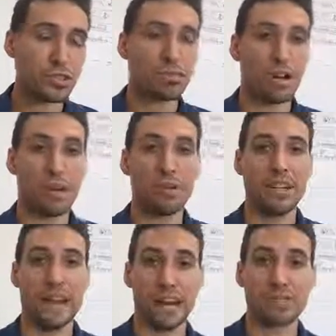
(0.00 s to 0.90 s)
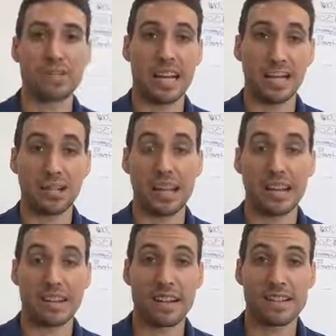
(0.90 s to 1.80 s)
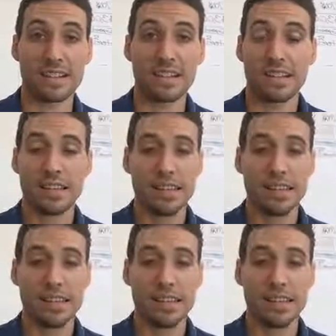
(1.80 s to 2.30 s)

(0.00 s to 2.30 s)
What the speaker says: the property address that you're analyzing,